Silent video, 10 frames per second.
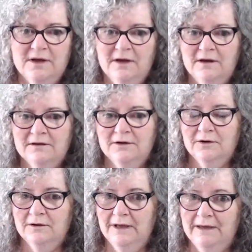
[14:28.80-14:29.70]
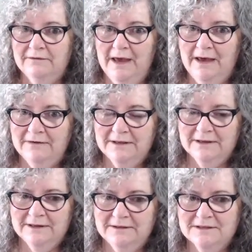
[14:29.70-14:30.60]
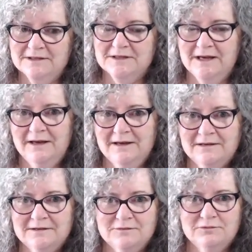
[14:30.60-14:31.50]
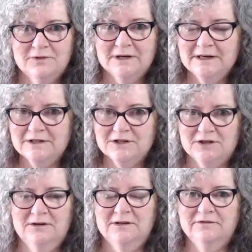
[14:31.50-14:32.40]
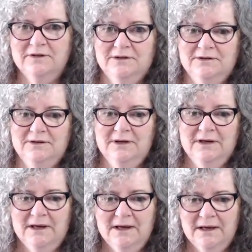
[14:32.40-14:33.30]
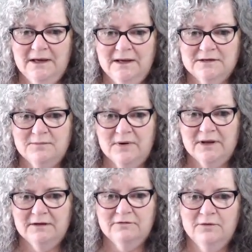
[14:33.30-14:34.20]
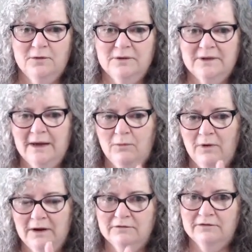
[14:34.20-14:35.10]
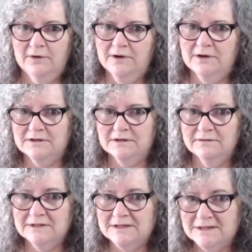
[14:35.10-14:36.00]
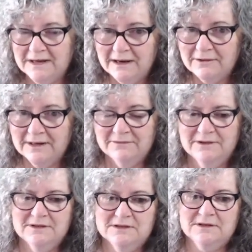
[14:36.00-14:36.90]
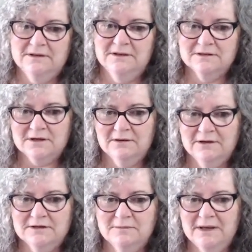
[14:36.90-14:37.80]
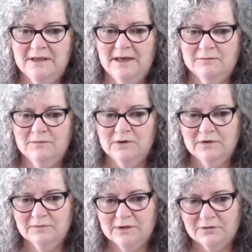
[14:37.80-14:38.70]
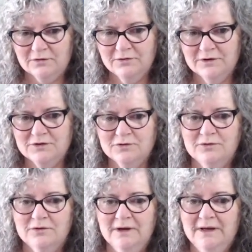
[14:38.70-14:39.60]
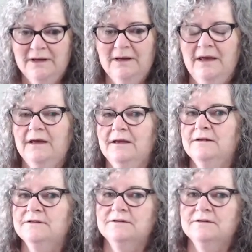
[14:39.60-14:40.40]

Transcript: you know, having the stars really shine for you and bringing forward that one focus of a star even that's going to be that movement through the door and,